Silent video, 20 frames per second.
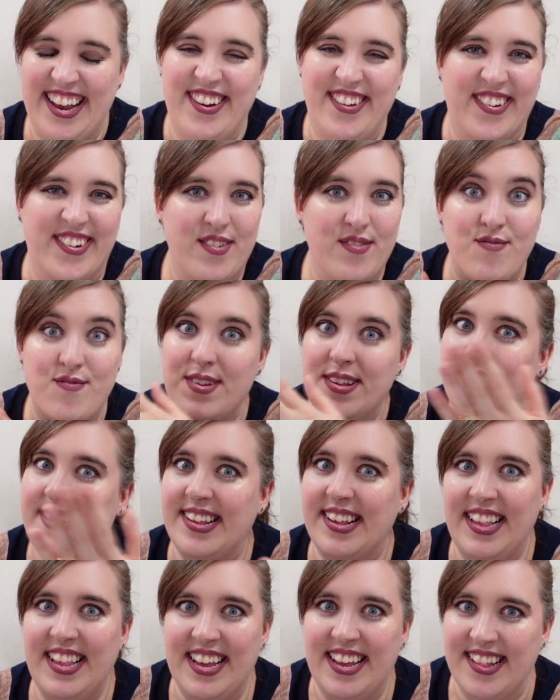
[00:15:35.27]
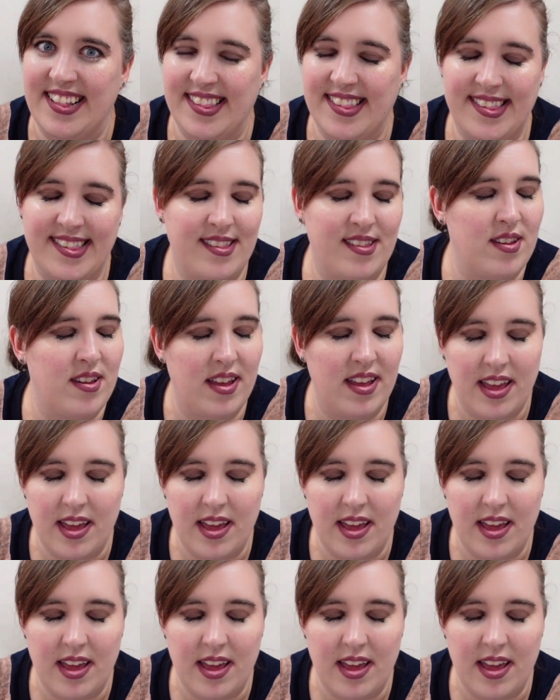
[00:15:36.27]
look, resilience,